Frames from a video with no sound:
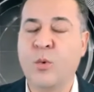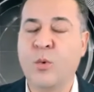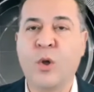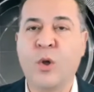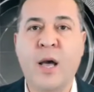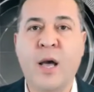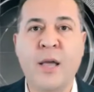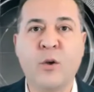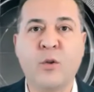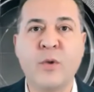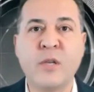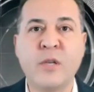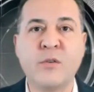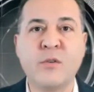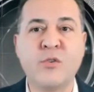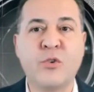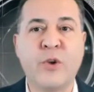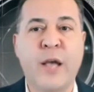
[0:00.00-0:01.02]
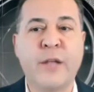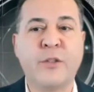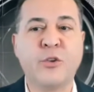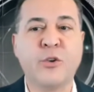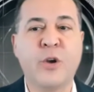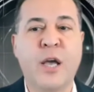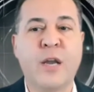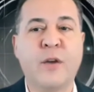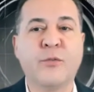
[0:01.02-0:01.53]
I always try to
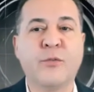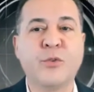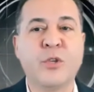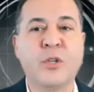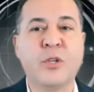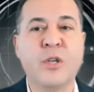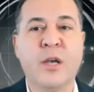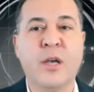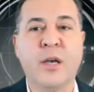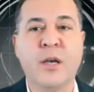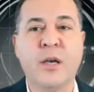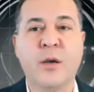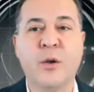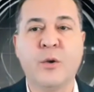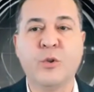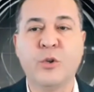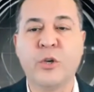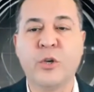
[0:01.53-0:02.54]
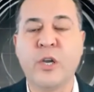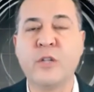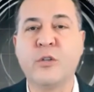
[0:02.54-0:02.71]
kind of look